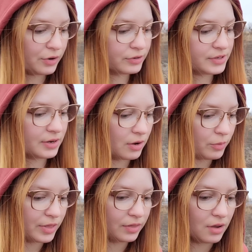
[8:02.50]
nursing home,
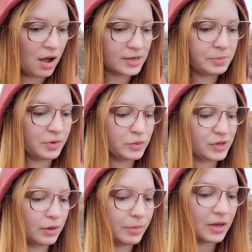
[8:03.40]
we thought the hospital was
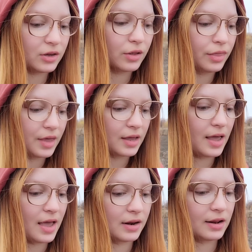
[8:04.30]
going to be a good thing,
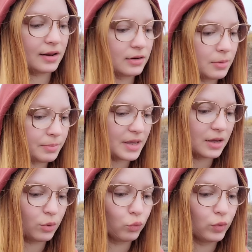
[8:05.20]
and it ended up
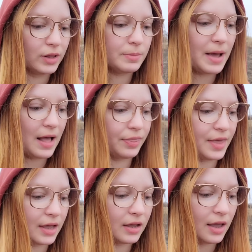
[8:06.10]
being a really bad
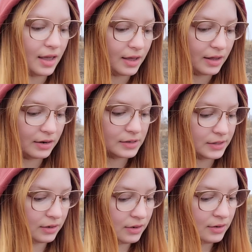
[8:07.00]
thing. And
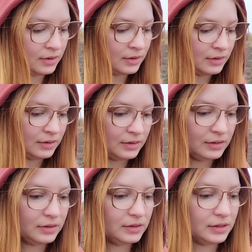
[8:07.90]

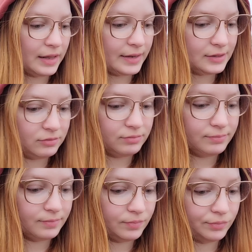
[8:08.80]
like
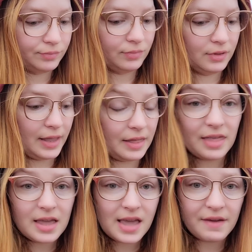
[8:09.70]

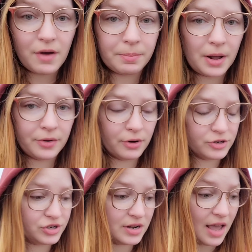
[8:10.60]
they gave up on her,
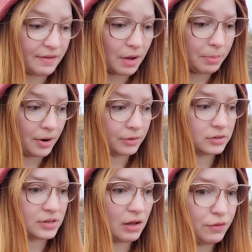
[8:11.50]
she gave up on
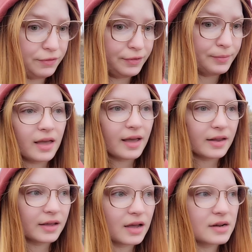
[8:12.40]
herself. And
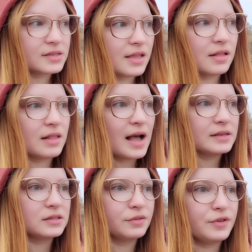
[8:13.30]
I gotta say, the
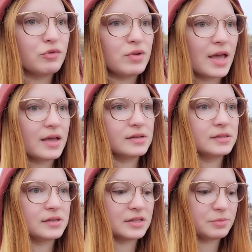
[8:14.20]
last few days
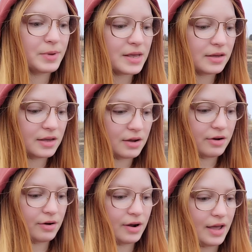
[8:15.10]
since being
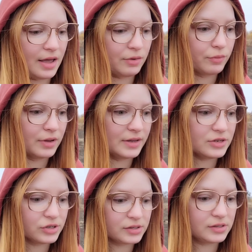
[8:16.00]
here and really
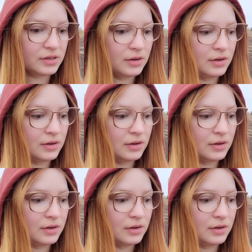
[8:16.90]
just